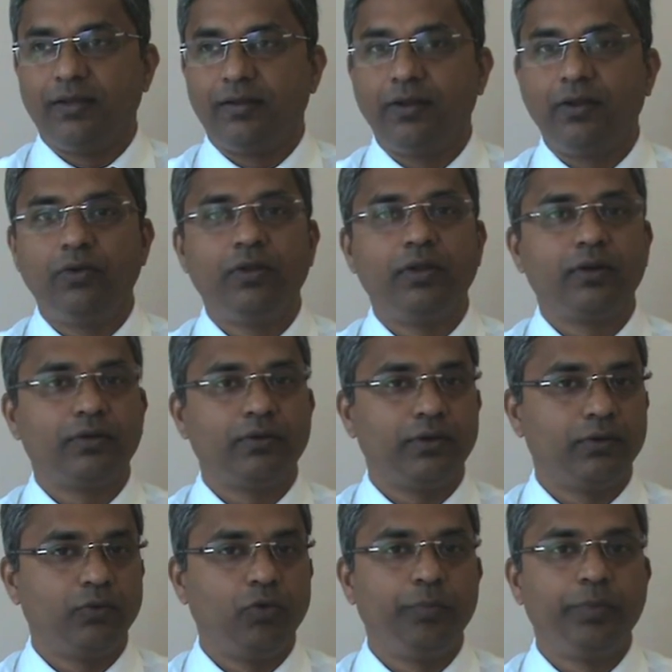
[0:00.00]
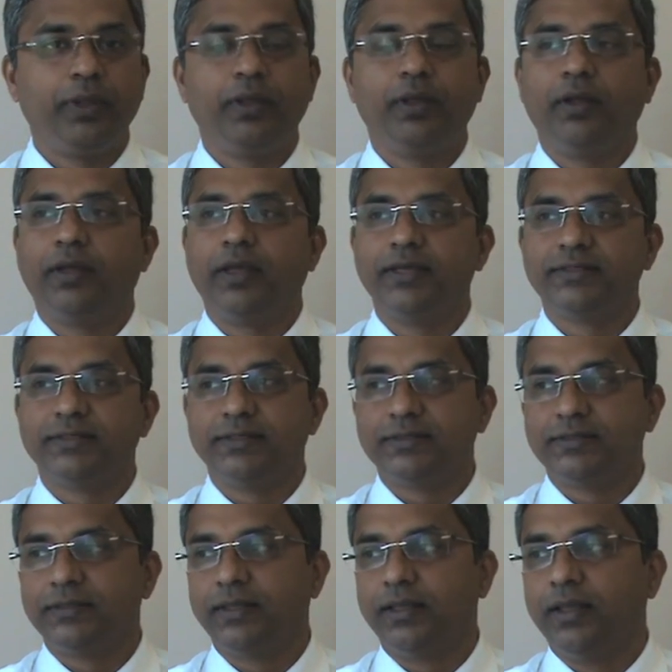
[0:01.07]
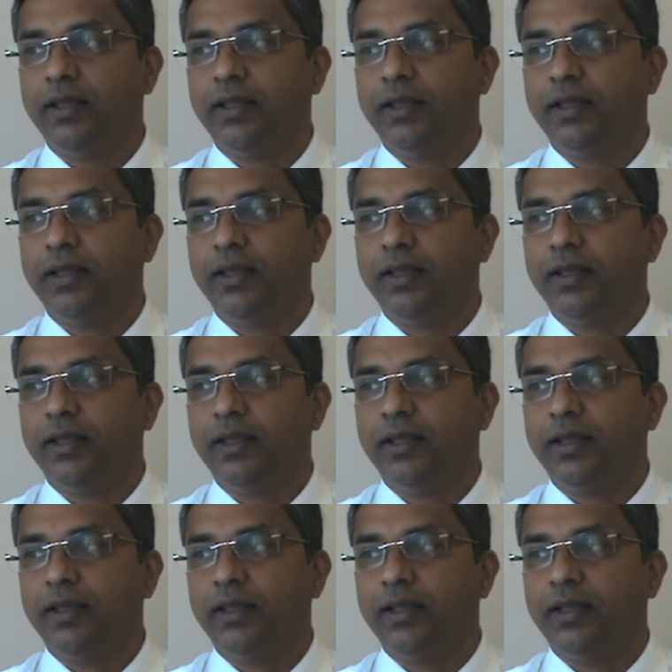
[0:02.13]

regular OP cases.